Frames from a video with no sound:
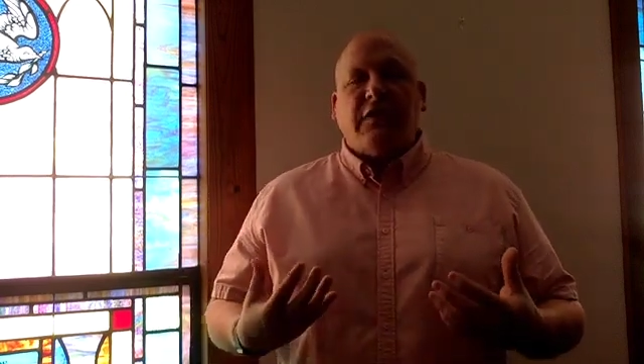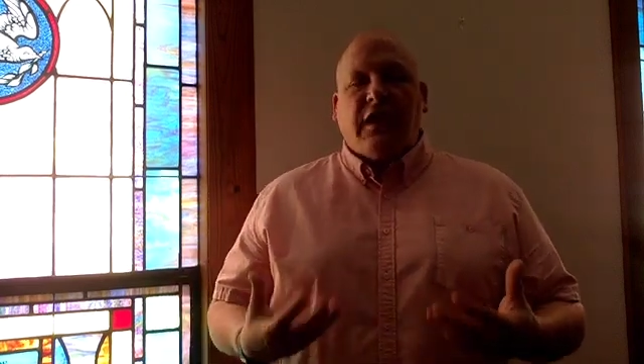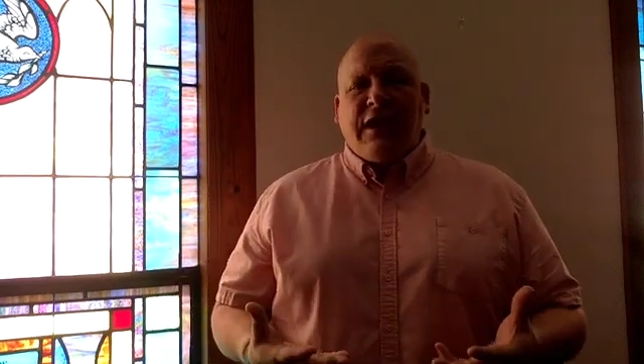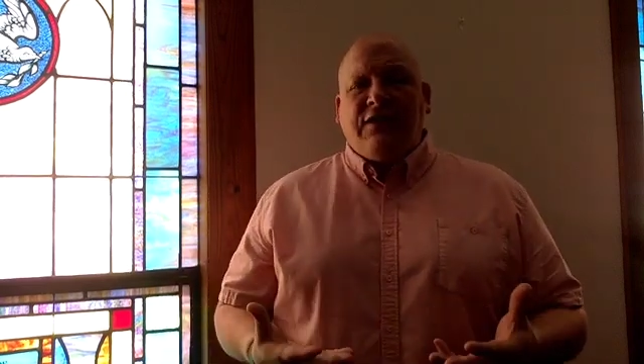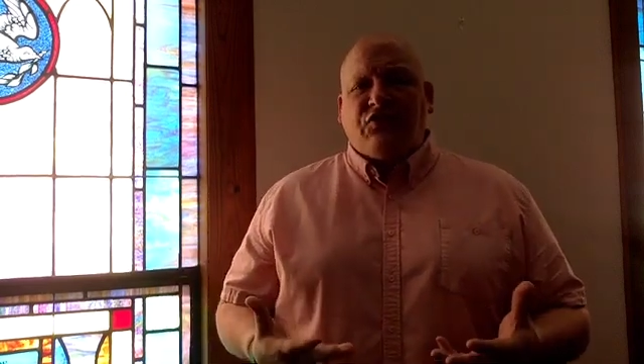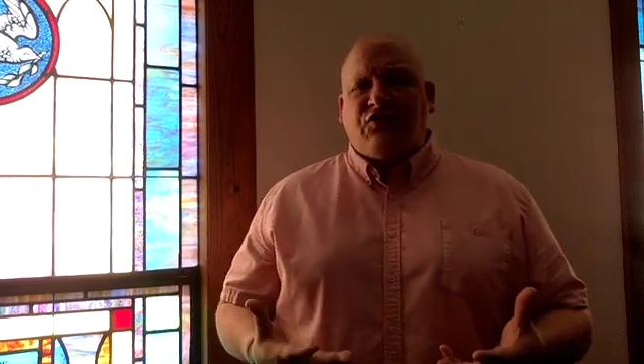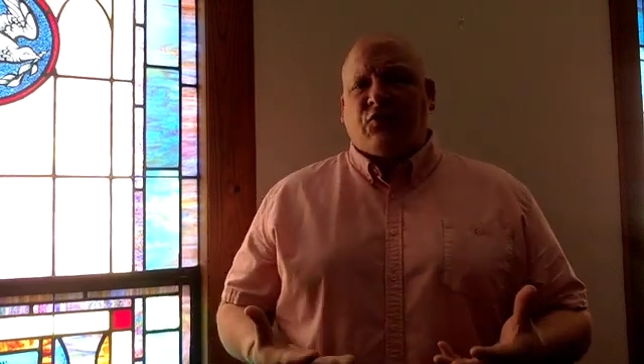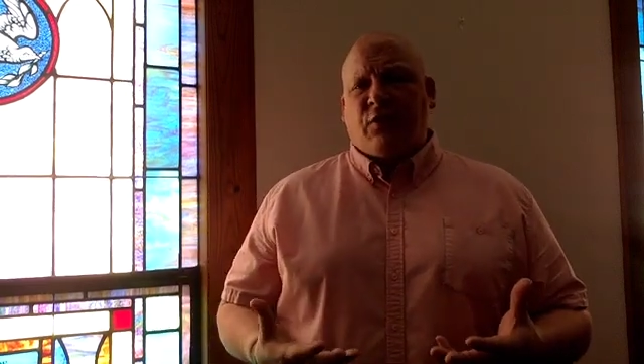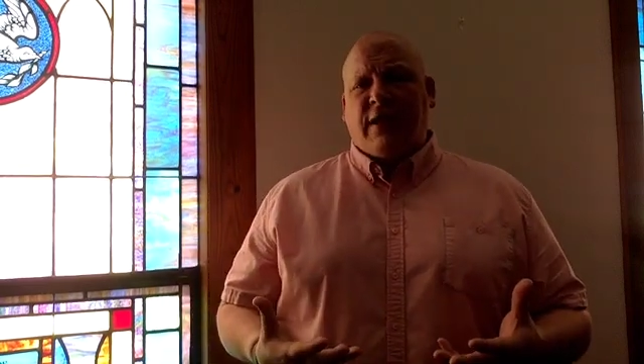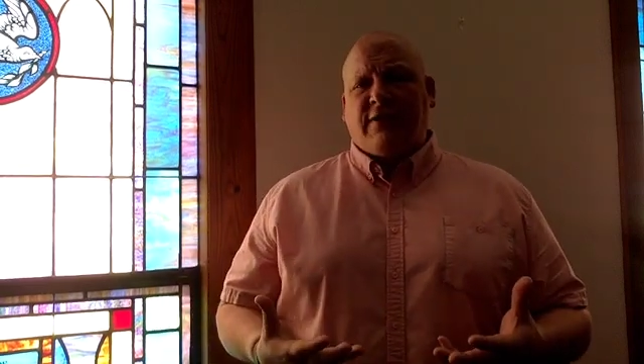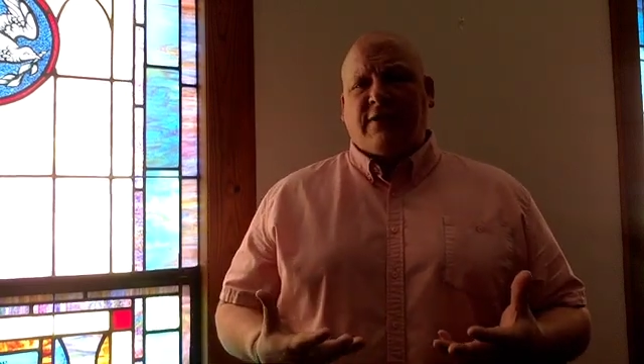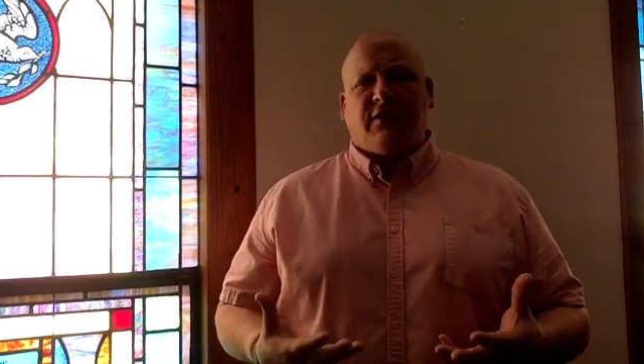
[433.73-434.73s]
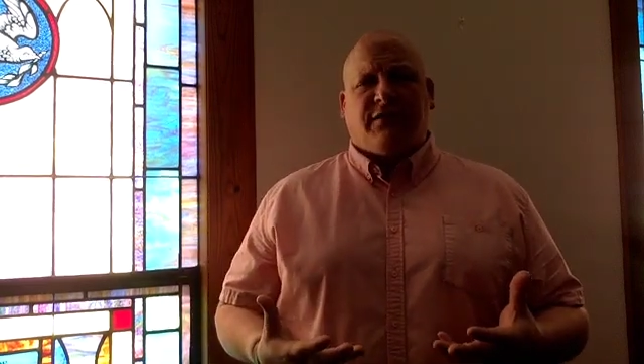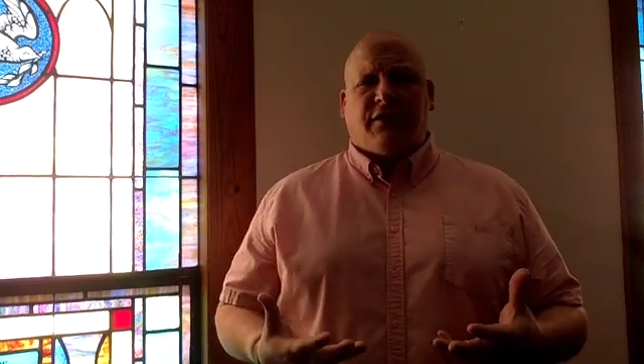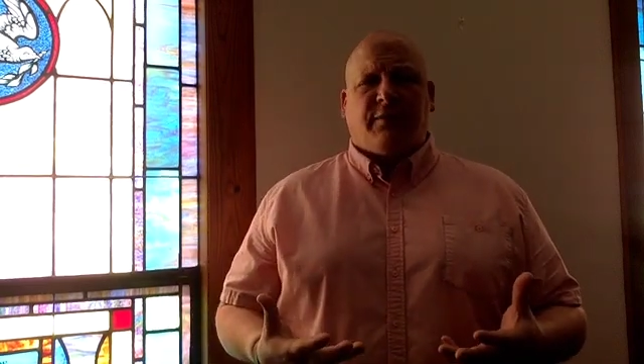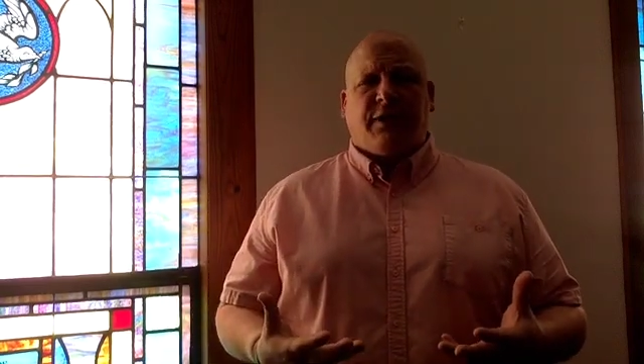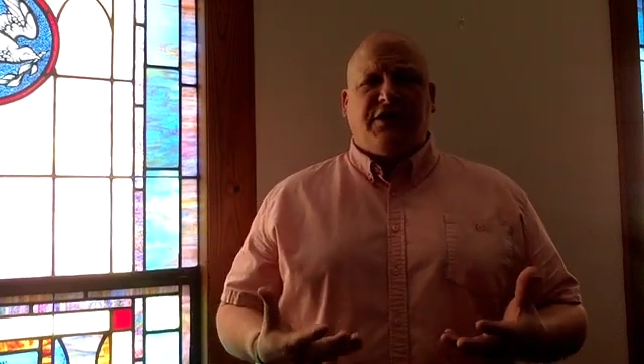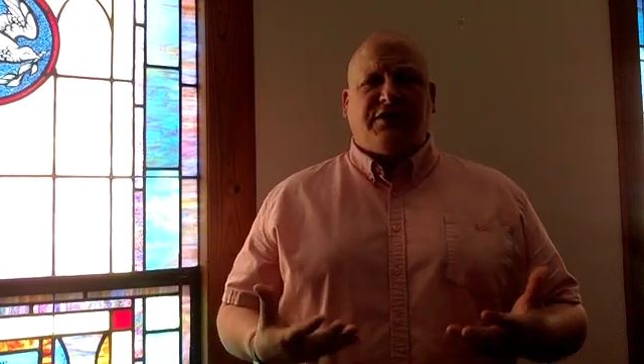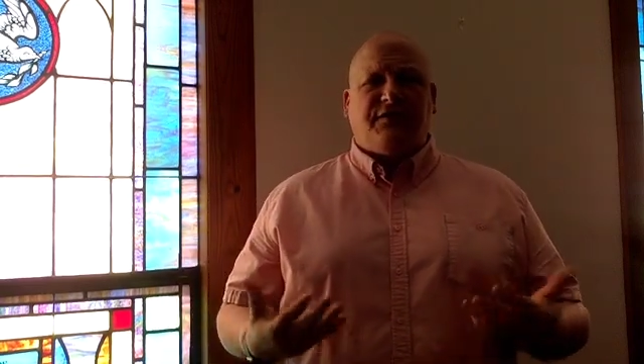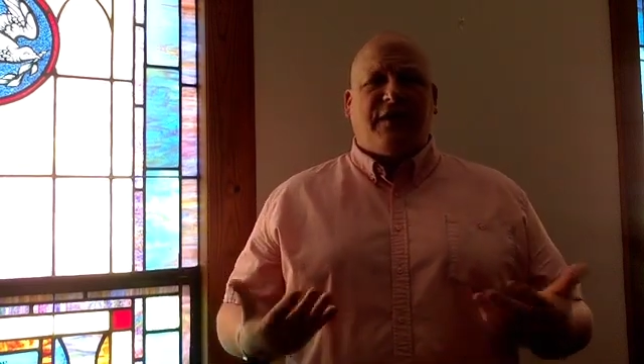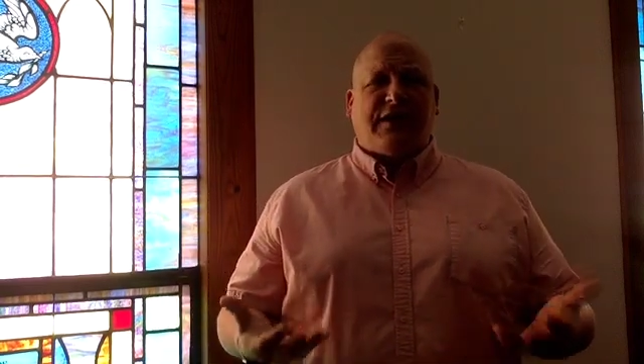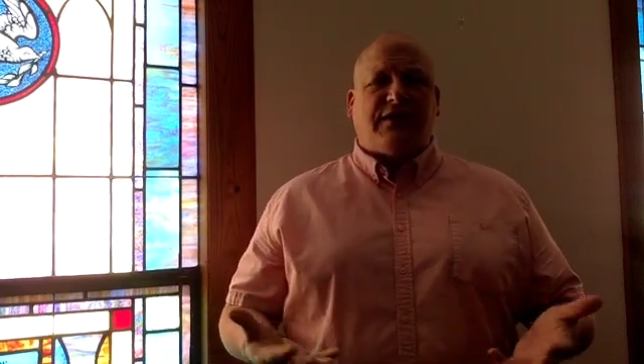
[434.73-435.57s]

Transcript: and strength and determination. In fact,